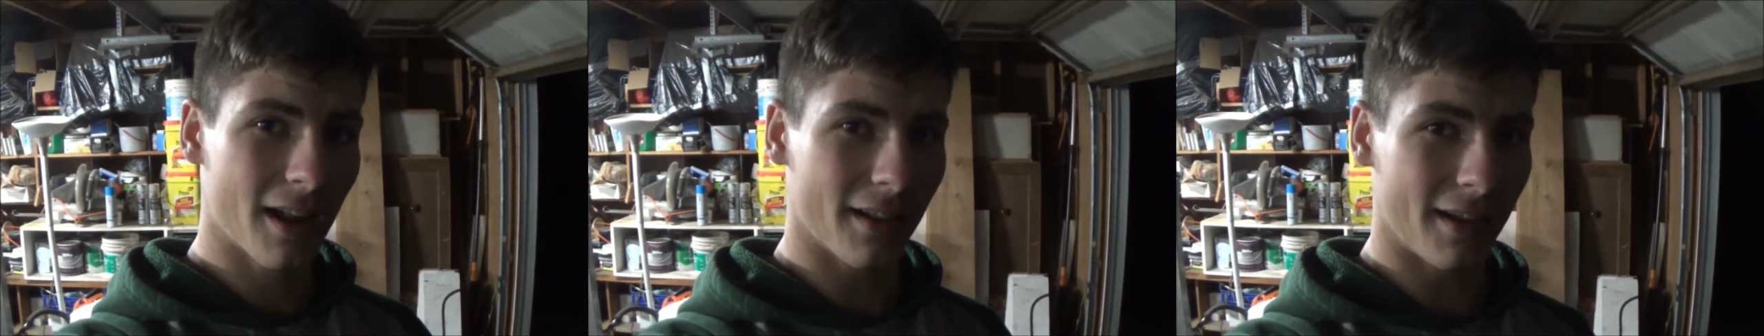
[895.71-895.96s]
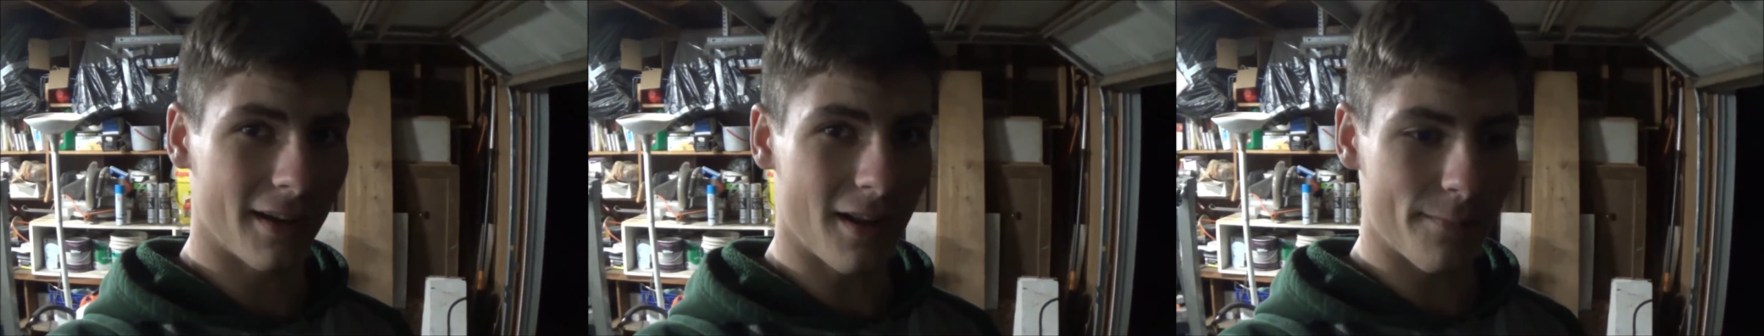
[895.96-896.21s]

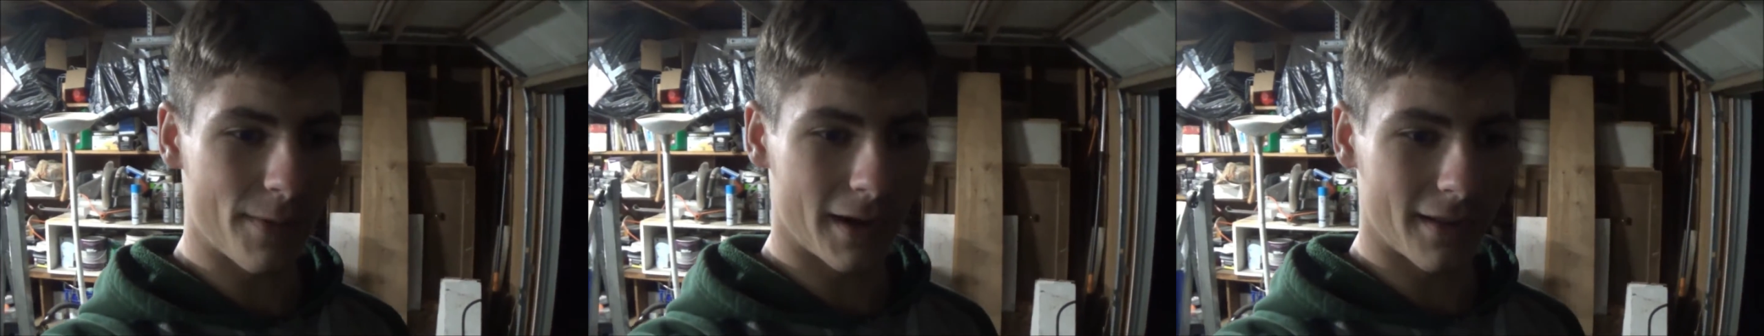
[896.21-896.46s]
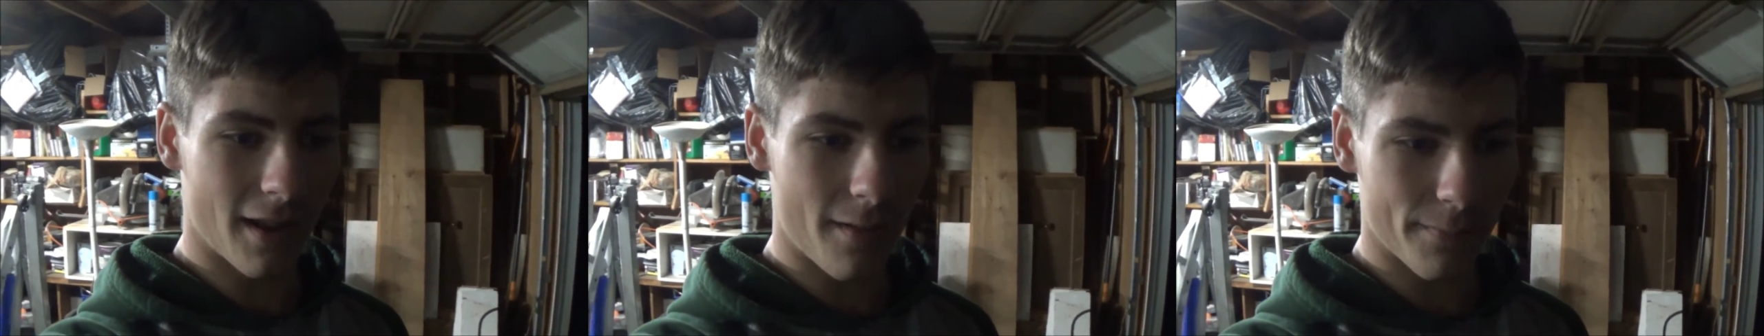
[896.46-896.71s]
Cleaned it up,
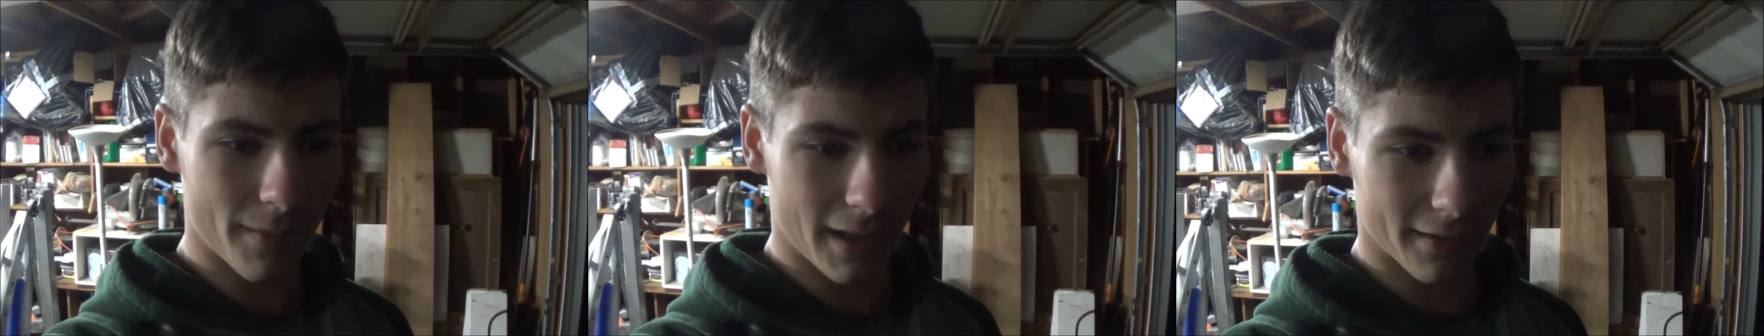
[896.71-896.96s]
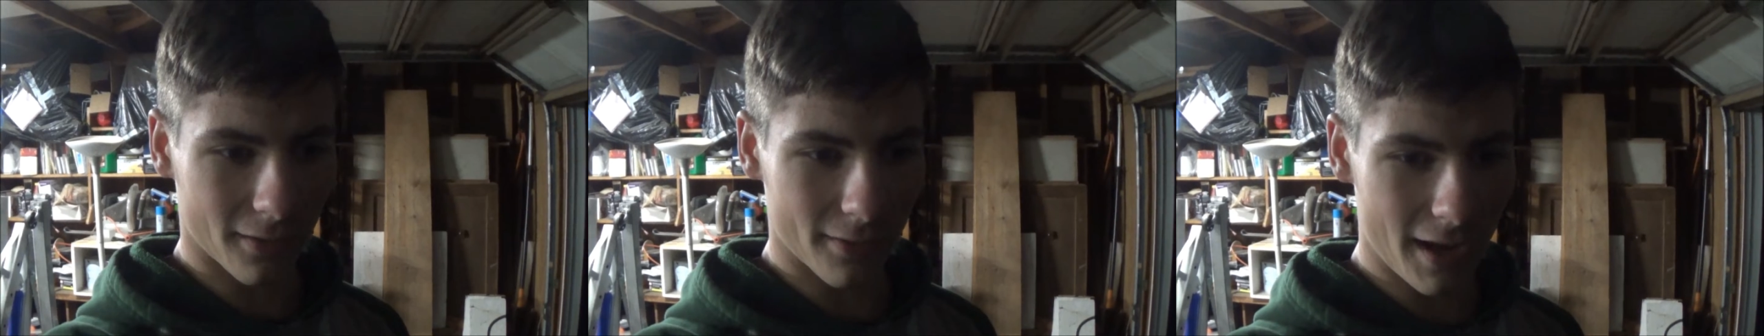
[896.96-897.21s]
painted it up,
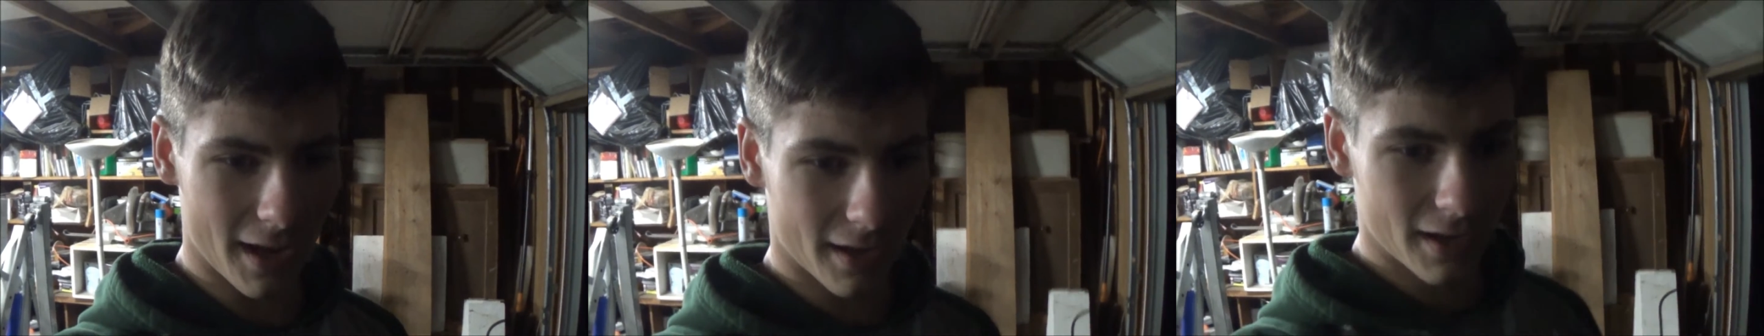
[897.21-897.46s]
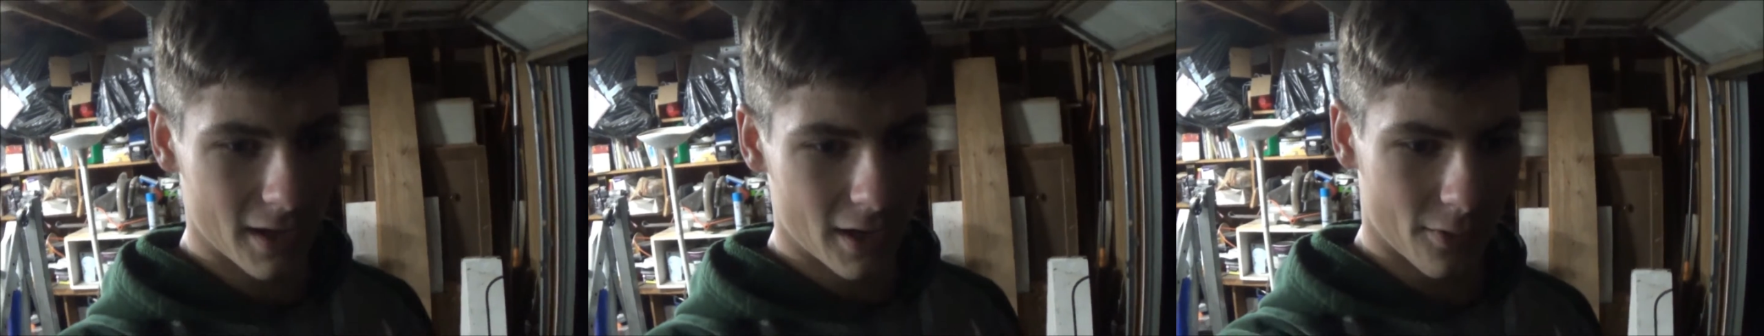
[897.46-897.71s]
and so yeah,
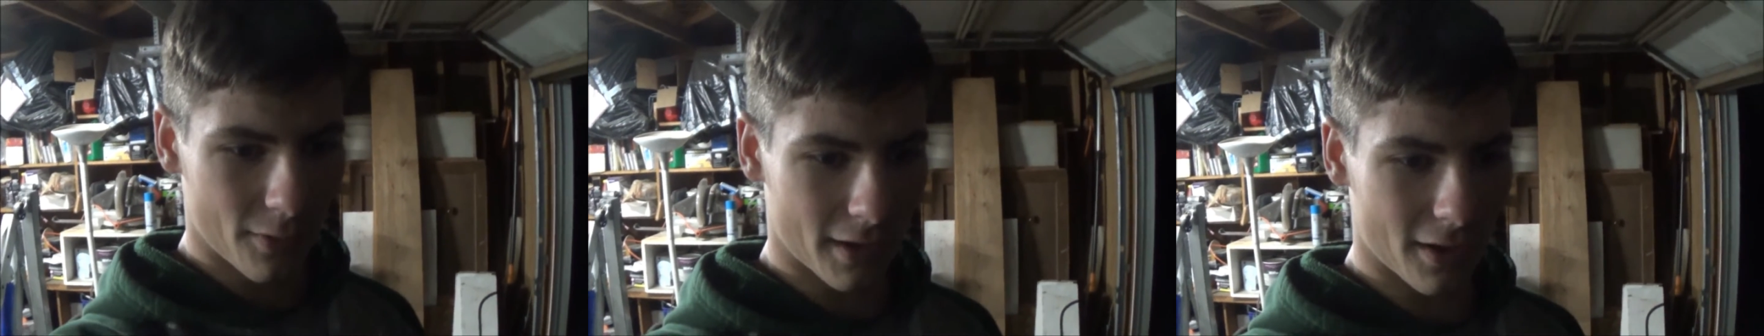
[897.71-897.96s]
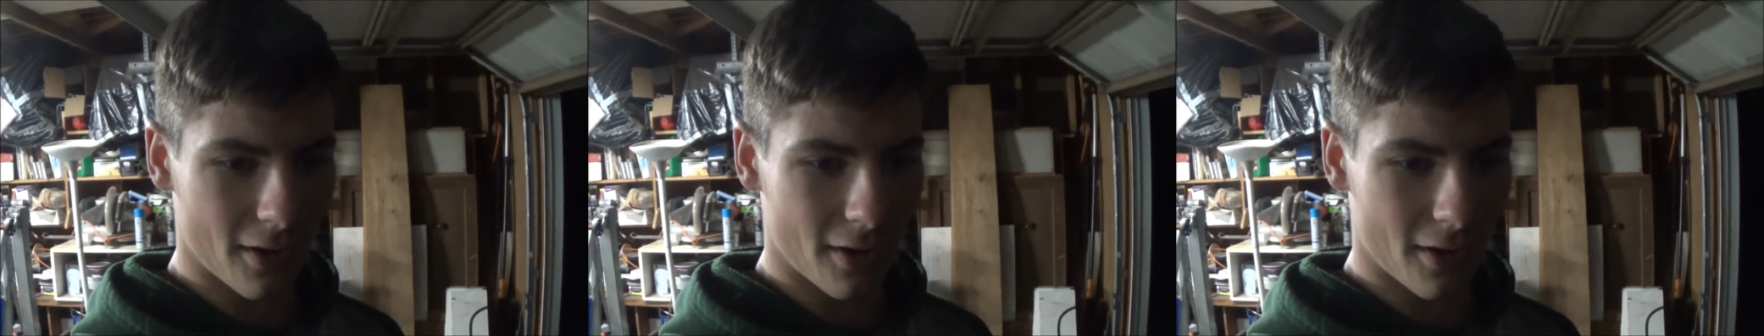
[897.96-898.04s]
we're gonna